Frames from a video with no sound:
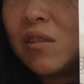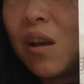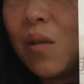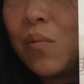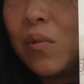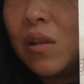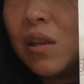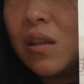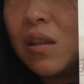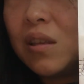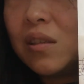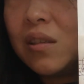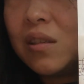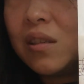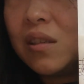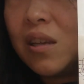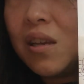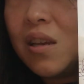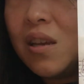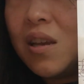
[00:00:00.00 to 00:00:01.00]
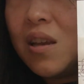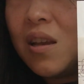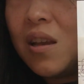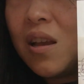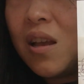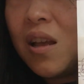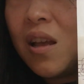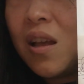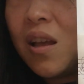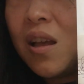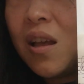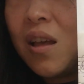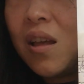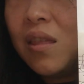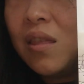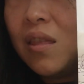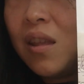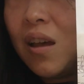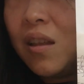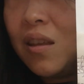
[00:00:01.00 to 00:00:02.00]
doubling the C,
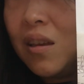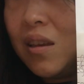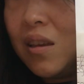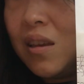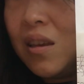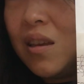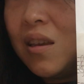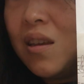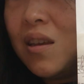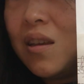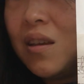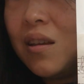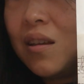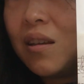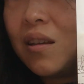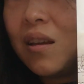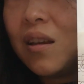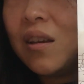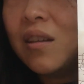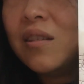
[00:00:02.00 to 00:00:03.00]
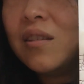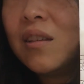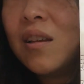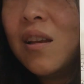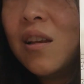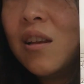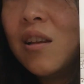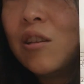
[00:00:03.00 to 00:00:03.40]
now the E, yes?